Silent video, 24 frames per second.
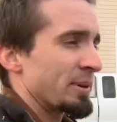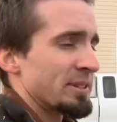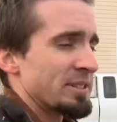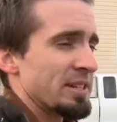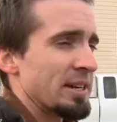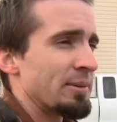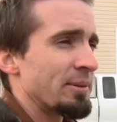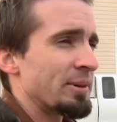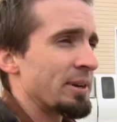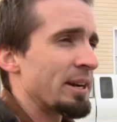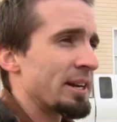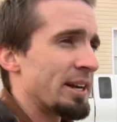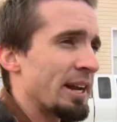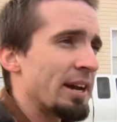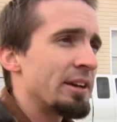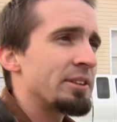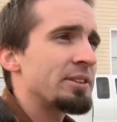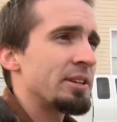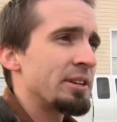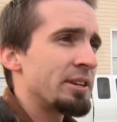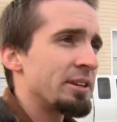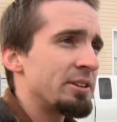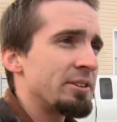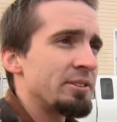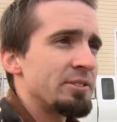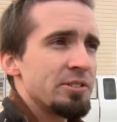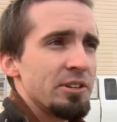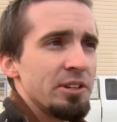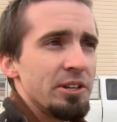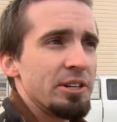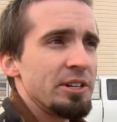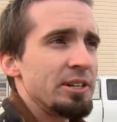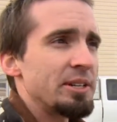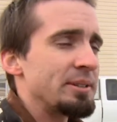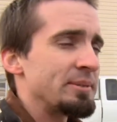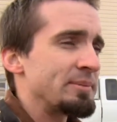the time we got out there, it was
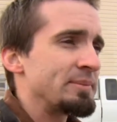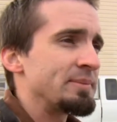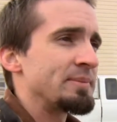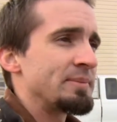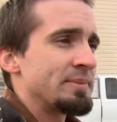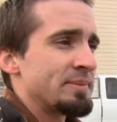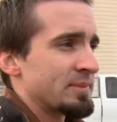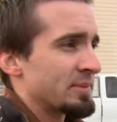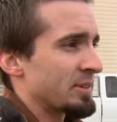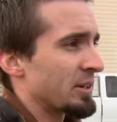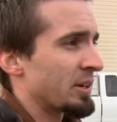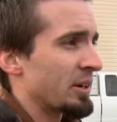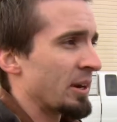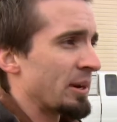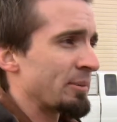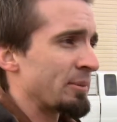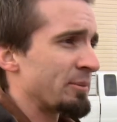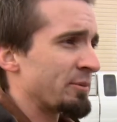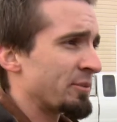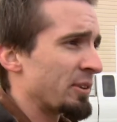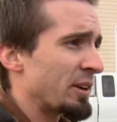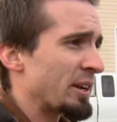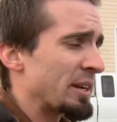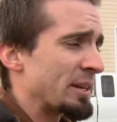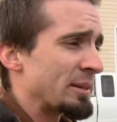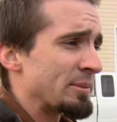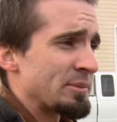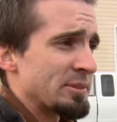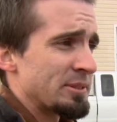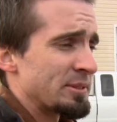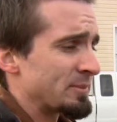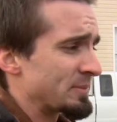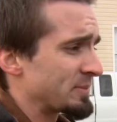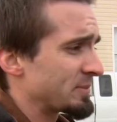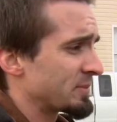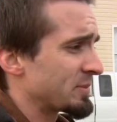already, you know, up in flames
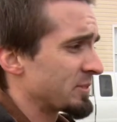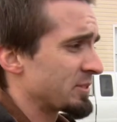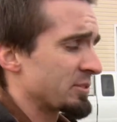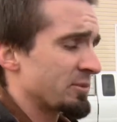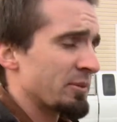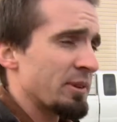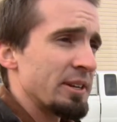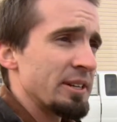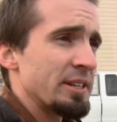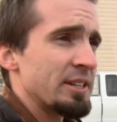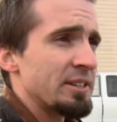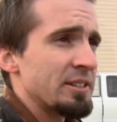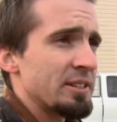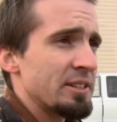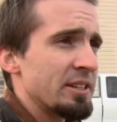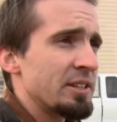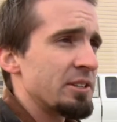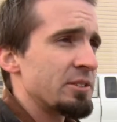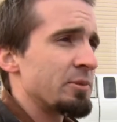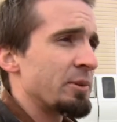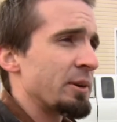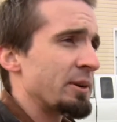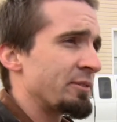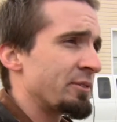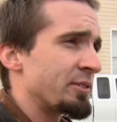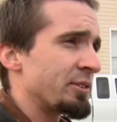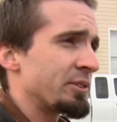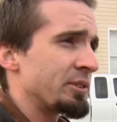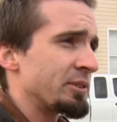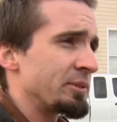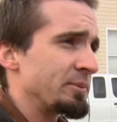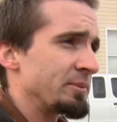and just wanted to get the kids away further.